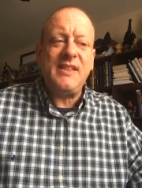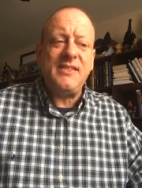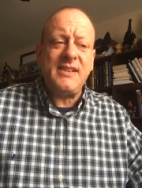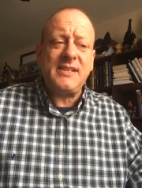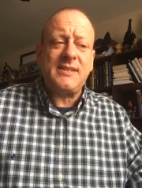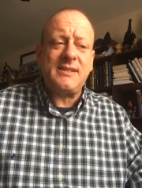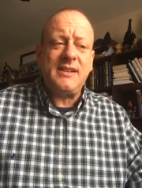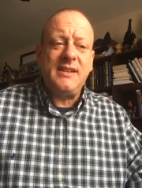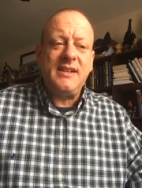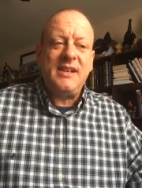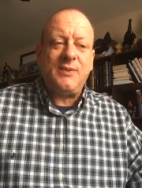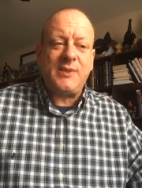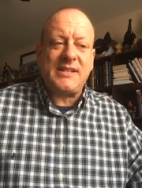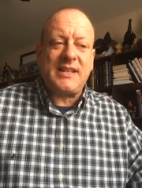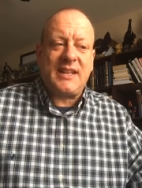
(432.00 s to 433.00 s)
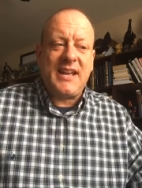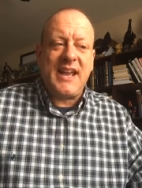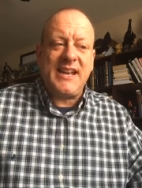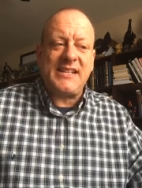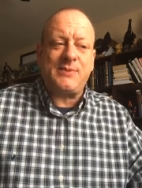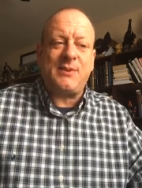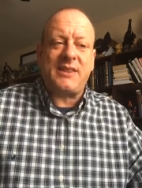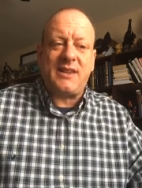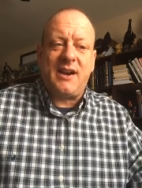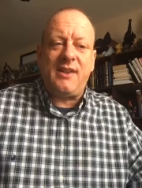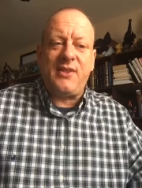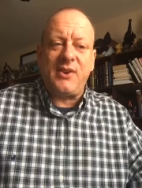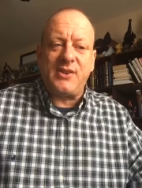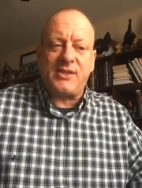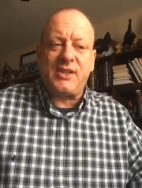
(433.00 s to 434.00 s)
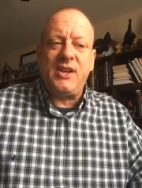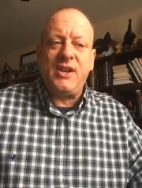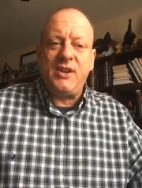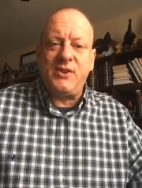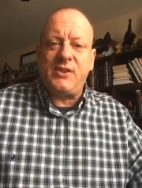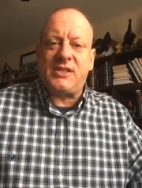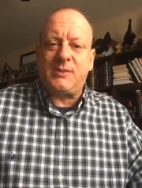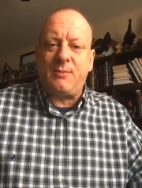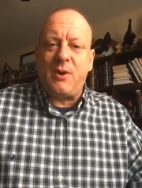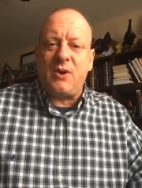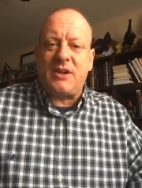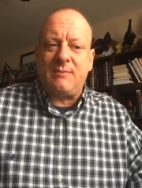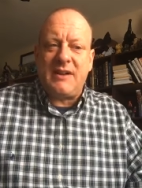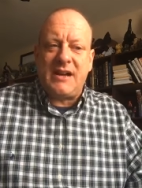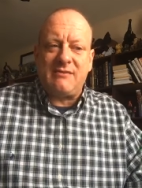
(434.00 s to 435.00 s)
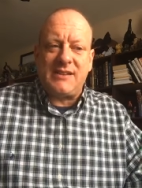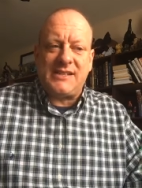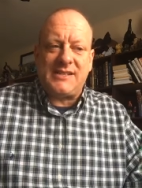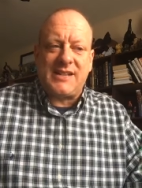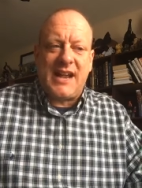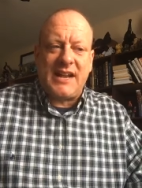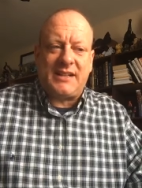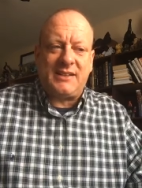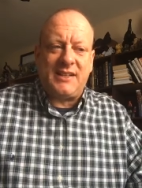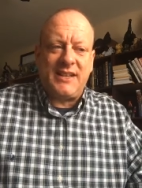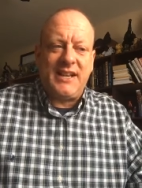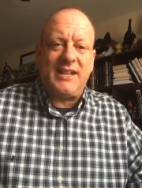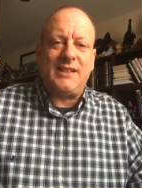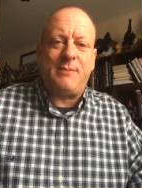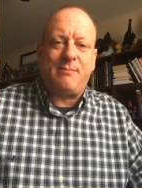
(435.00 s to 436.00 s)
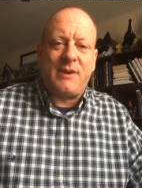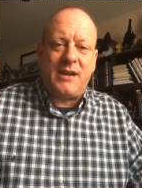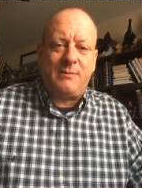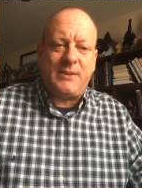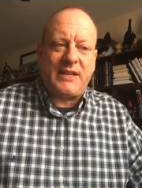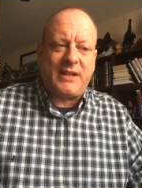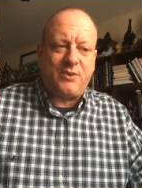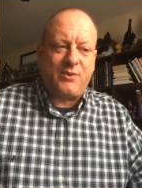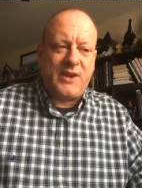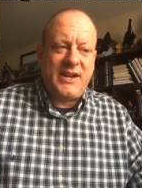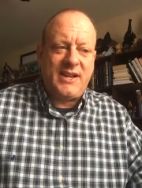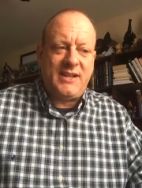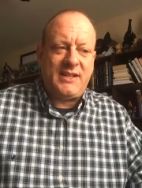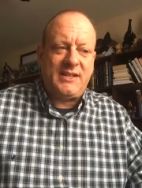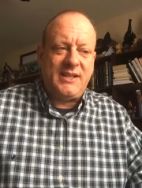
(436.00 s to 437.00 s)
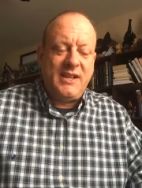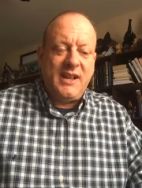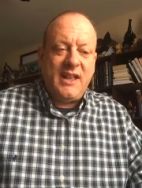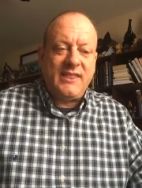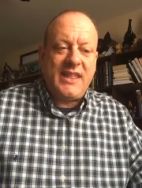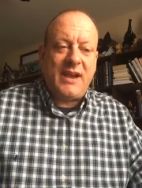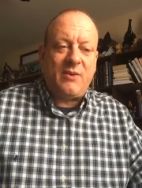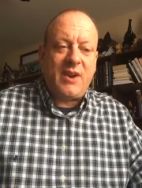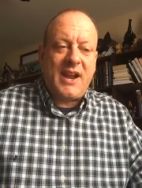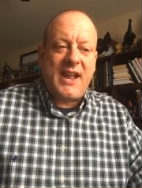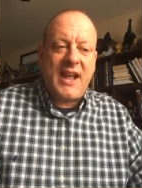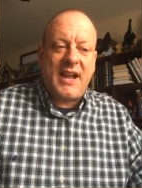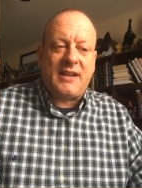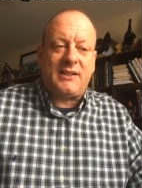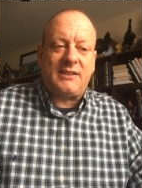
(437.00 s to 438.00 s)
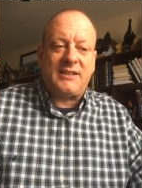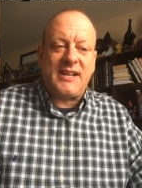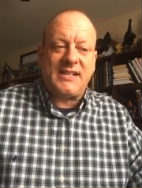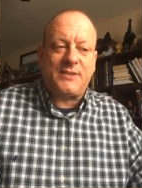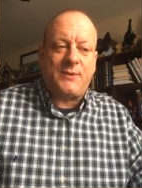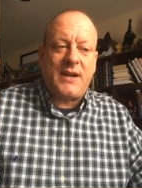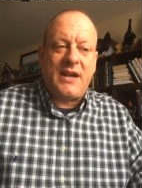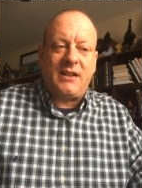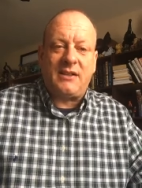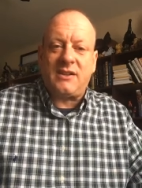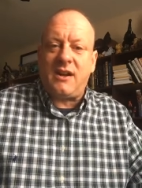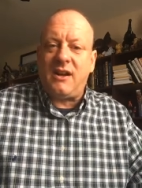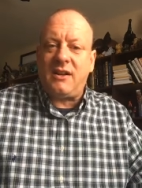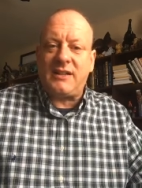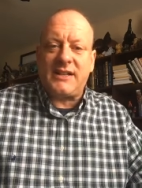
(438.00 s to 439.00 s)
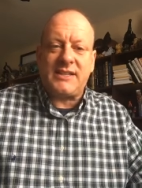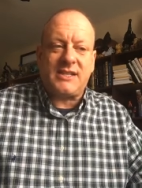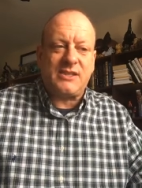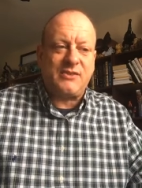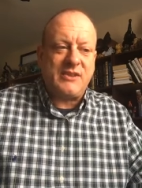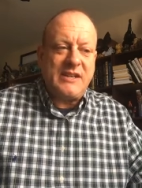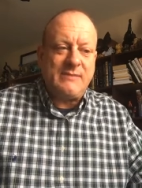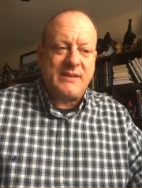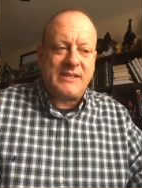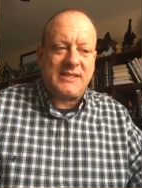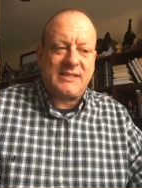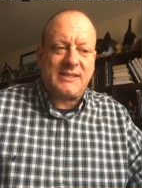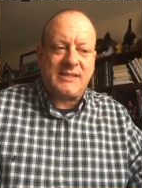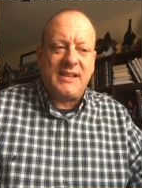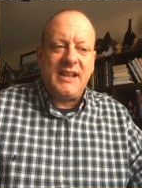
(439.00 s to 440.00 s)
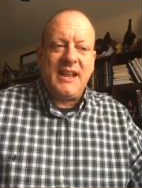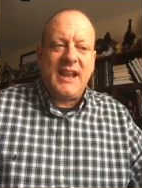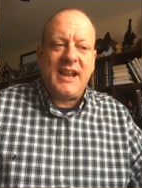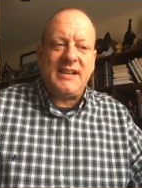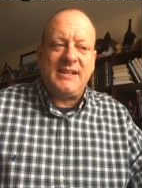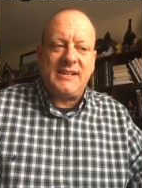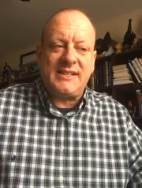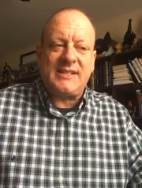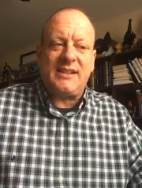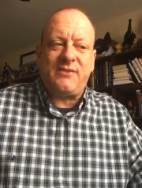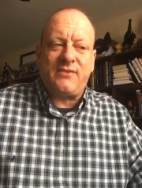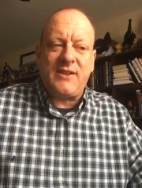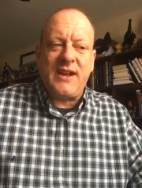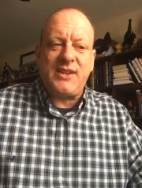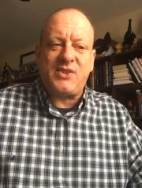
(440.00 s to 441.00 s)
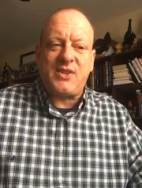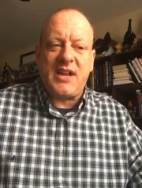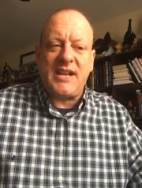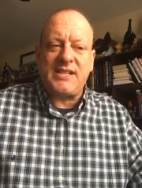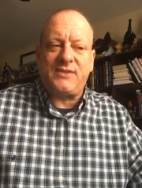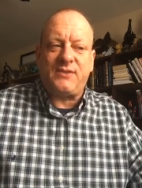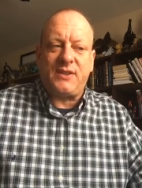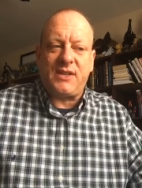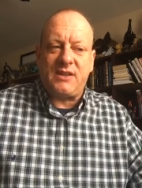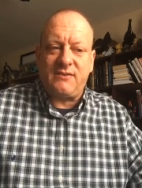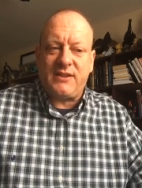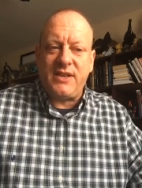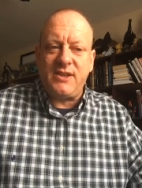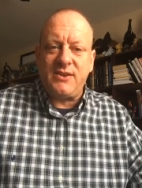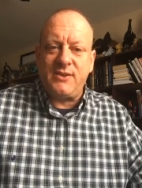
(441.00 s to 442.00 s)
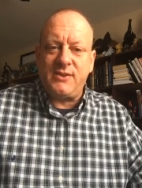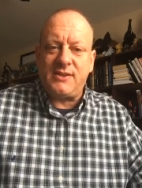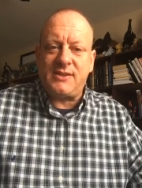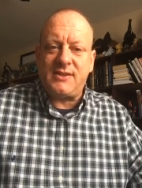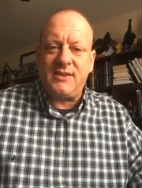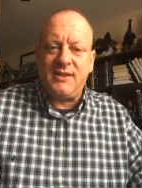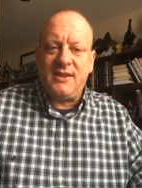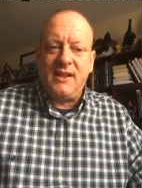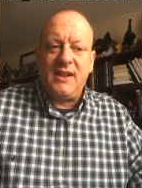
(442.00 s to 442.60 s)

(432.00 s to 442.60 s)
This was the case with others who spoke about recycling in the public arena. They were heckled as well, called extremists, and disenfranchised for their views.